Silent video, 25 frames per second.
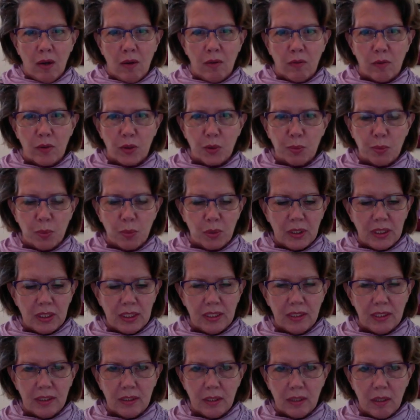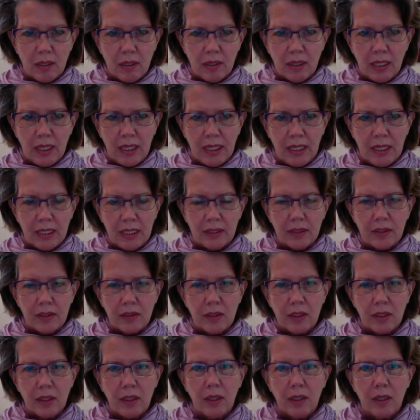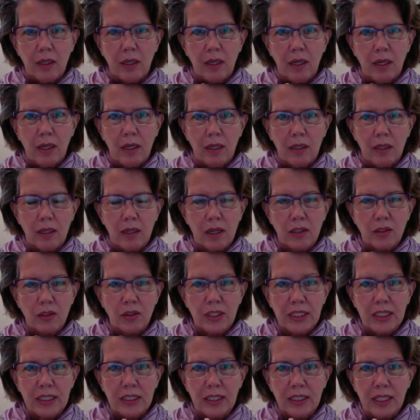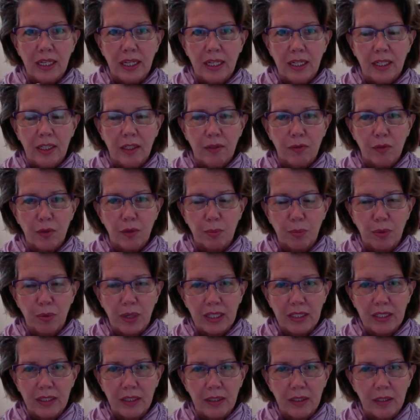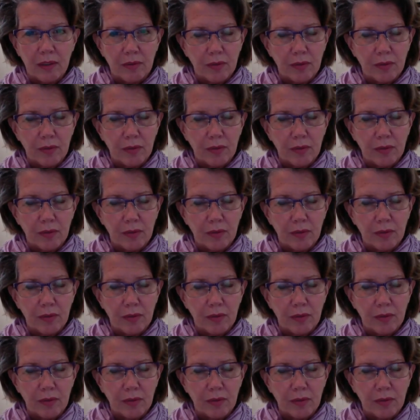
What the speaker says: First point is on the hand. Contraindicated if you're pregnant.